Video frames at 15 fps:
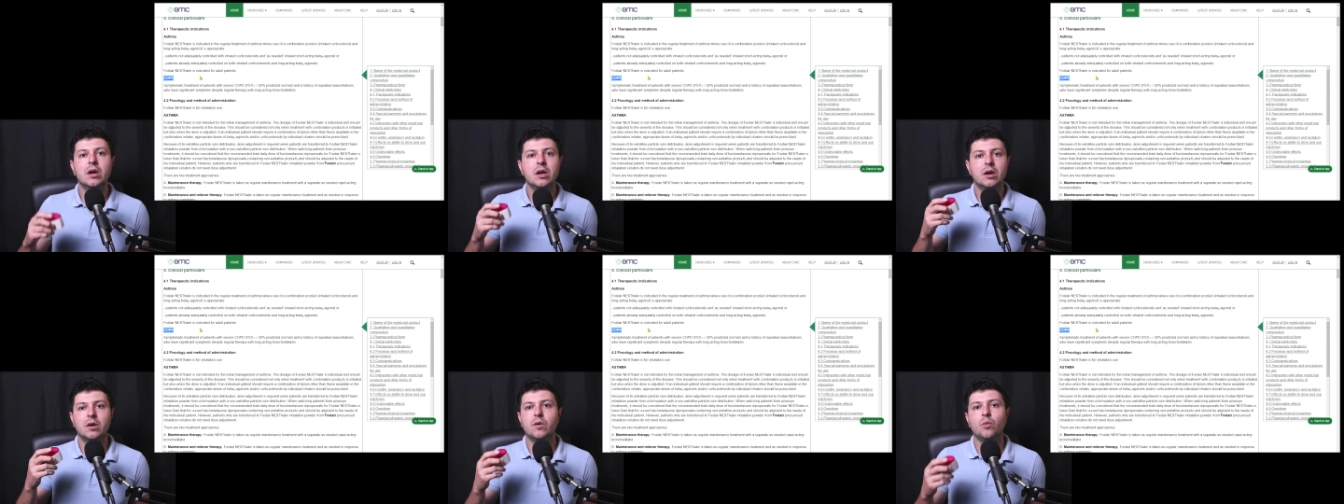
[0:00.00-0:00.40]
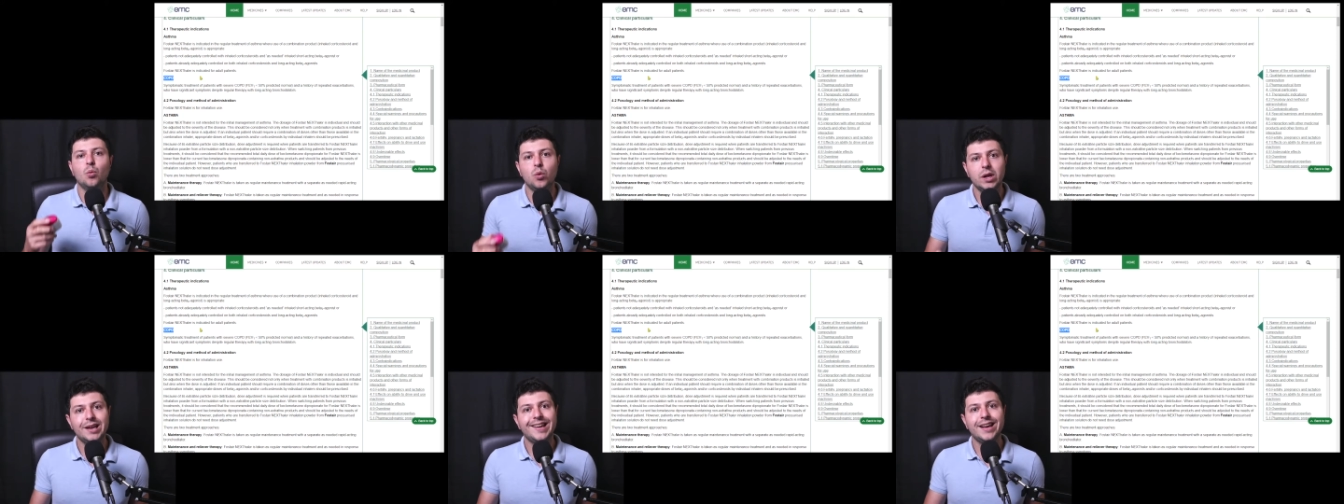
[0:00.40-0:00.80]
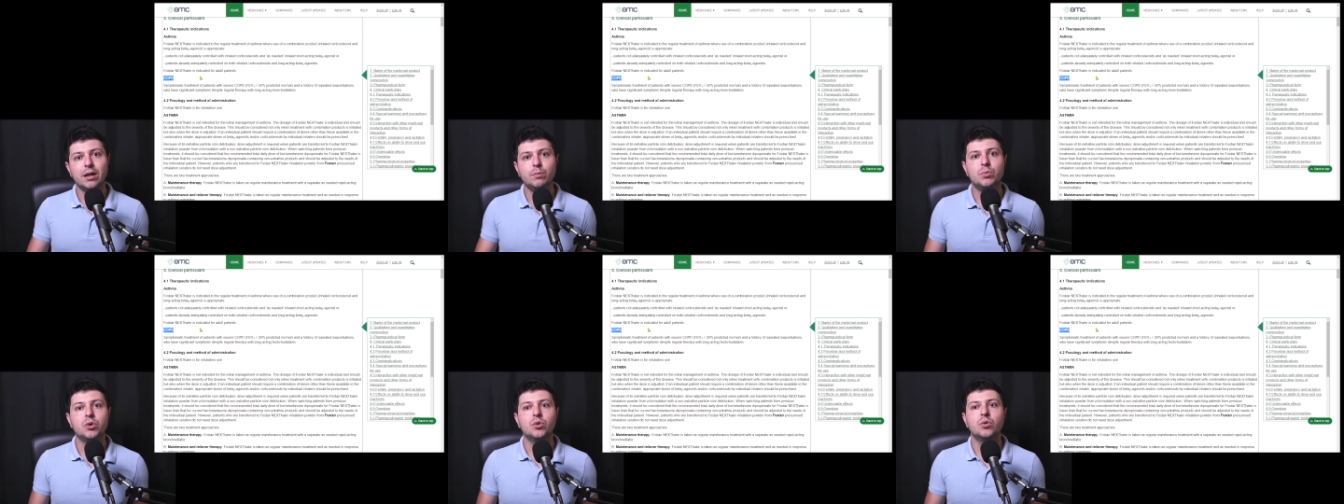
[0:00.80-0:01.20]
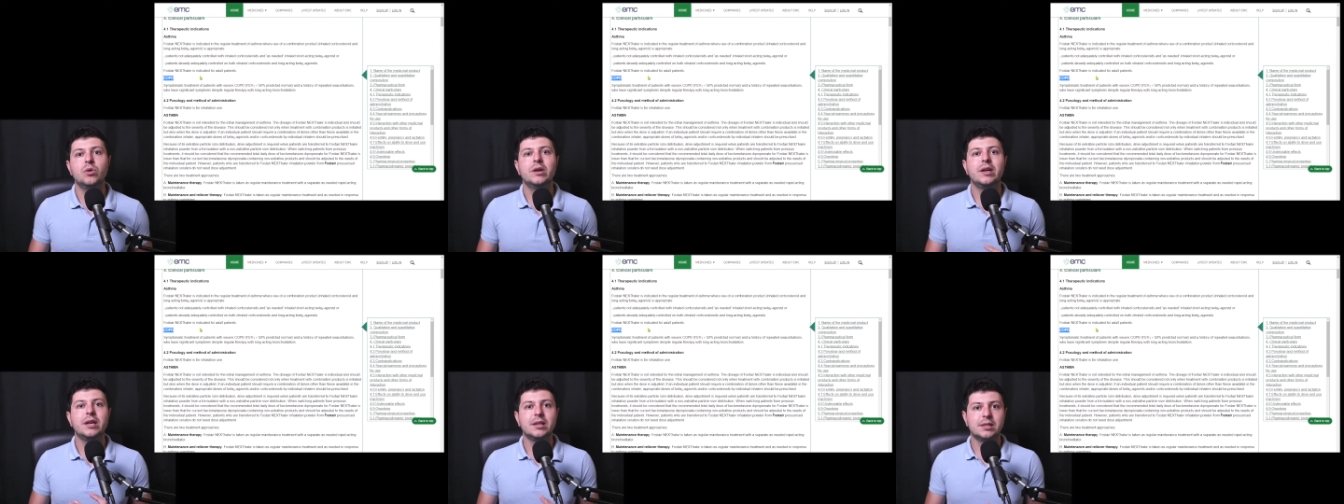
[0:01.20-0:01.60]
will help you
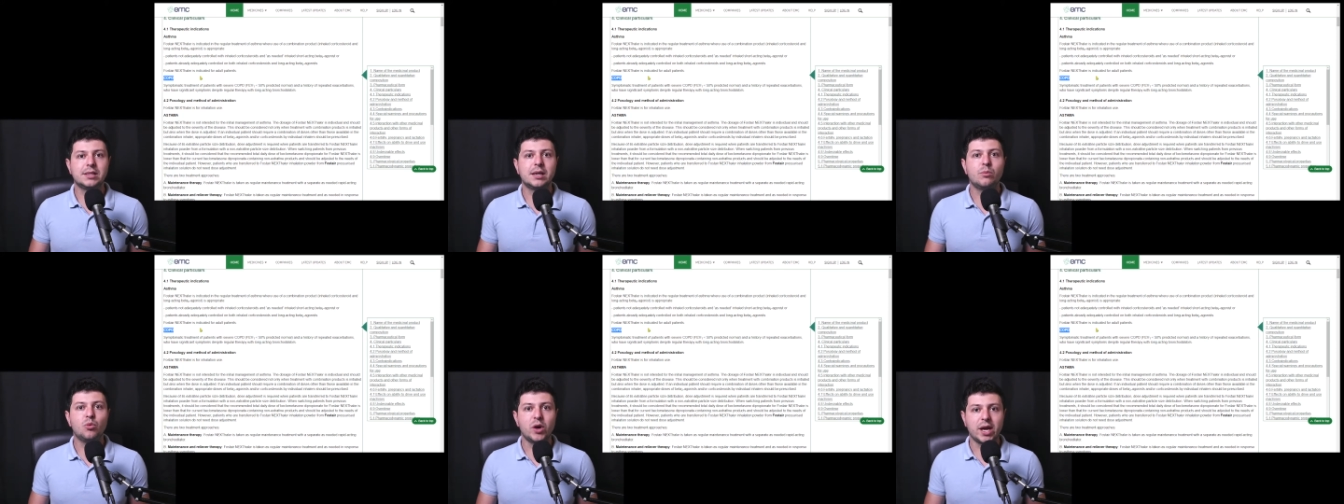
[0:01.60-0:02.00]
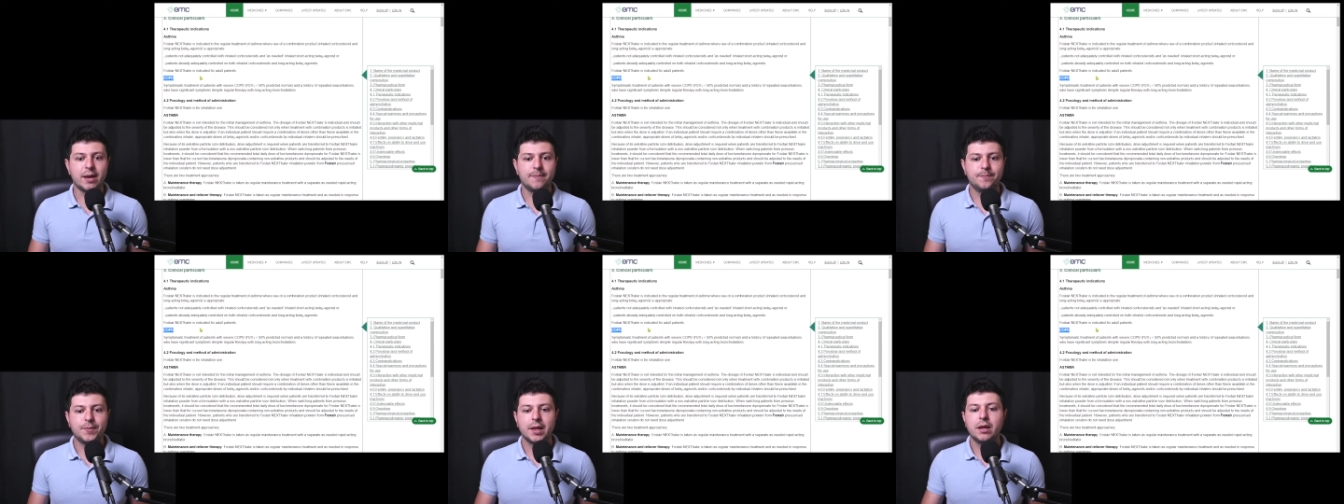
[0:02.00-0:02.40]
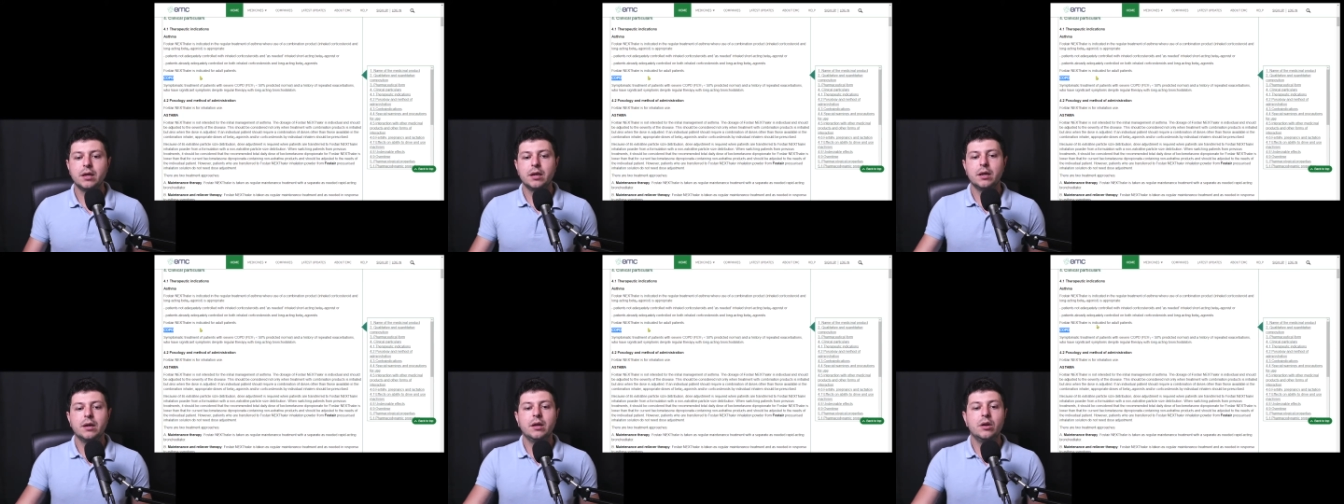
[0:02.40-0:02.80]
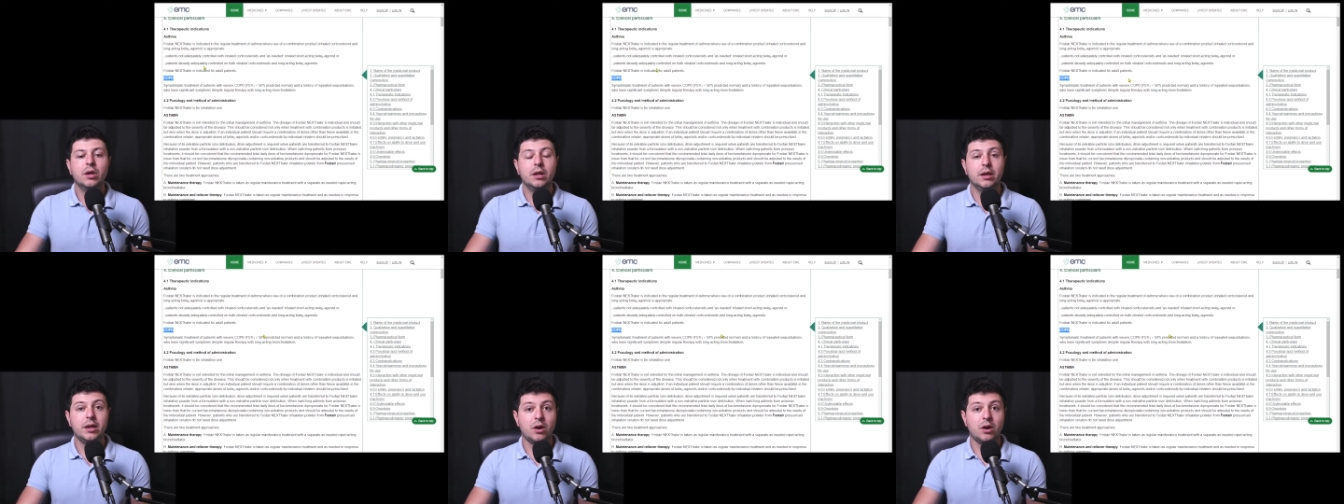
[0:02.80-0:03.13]
in some way? Now,